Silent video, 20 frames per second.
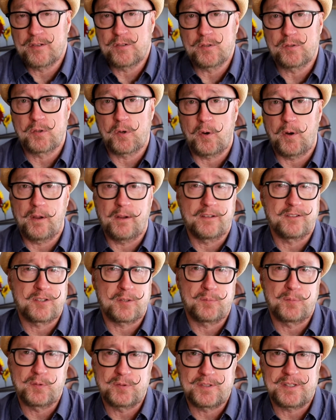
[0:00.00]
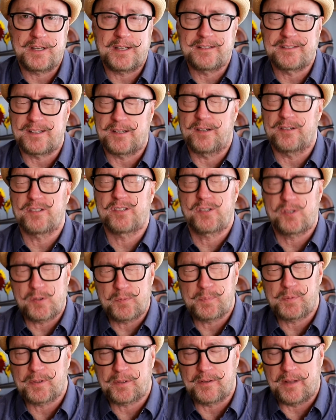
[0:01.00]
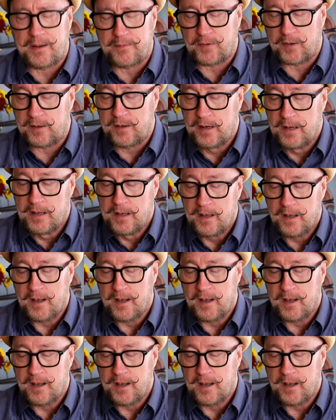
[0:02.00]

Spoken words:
tutorial and some routines that are super clever.